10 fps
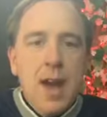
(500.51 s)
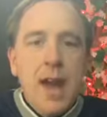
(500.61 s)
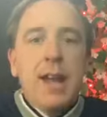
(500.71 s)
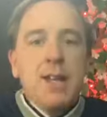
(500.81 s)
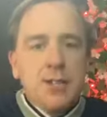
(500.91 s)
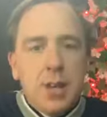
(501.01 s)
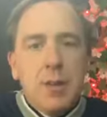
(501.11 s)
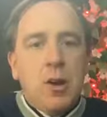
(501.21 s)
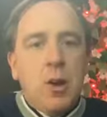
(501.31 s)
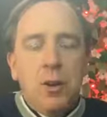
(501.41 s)
It is going to
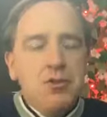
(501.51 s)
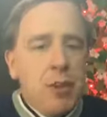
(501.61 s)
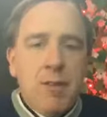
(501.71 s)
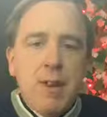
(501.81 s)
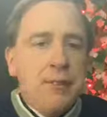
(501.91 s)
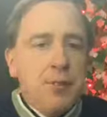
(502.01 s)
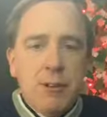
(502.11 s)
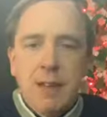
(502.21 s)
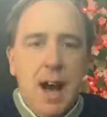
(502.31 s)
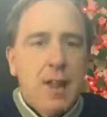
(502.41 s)
be a cold streak, really, for a
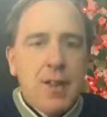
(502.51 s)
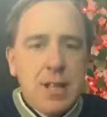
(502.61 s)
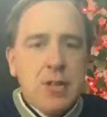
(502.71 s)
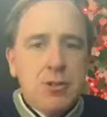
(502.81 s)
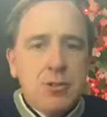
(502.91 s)
lot of the eastern